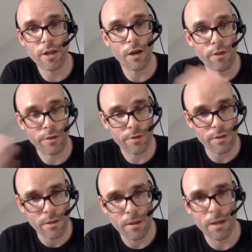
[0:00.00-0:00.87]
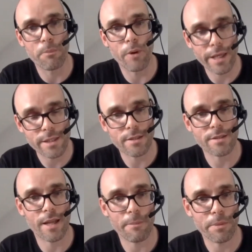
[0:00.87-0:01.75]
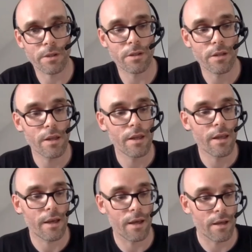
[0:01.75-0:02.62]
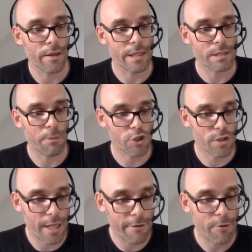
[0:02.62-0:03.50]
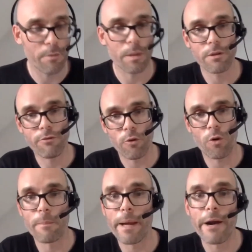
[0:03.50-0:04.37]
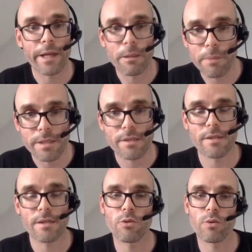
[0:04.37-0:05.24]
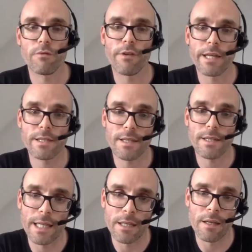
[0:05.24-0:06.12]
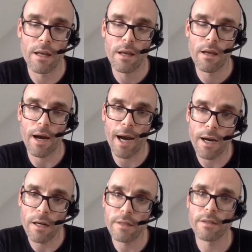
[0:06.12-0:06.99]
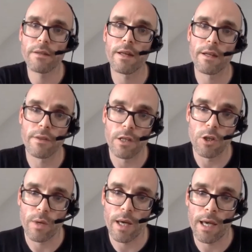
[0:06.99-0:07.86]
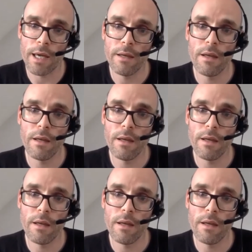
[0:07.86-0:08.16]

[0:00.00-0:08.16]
Now that Brexit has happened, it's much safer maybe for American businesses to invest in Ireland than in the UK.